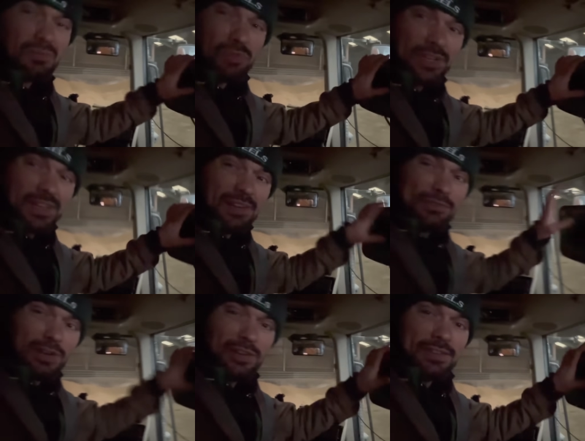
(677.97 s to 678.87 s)
running. If
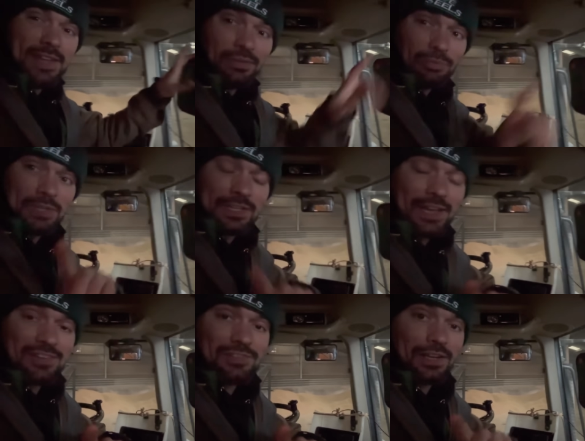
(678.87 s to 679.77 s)
not, next
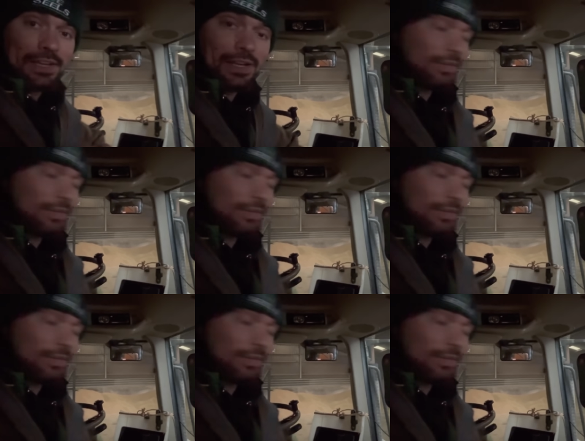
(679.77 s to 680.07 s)
weekend, check out